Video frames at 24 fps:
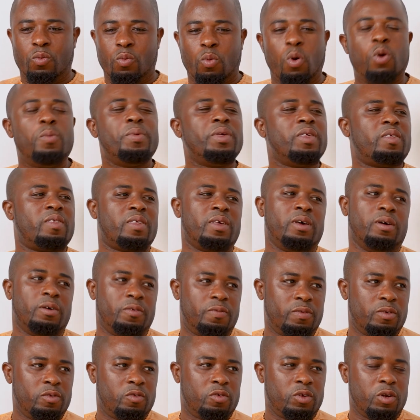warm
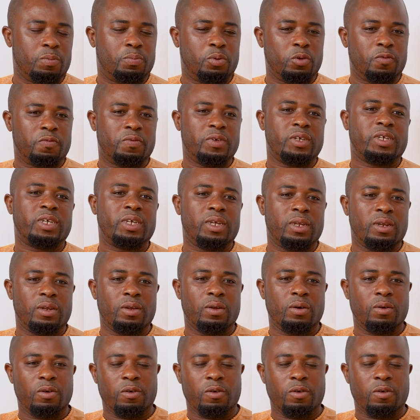itself into the provision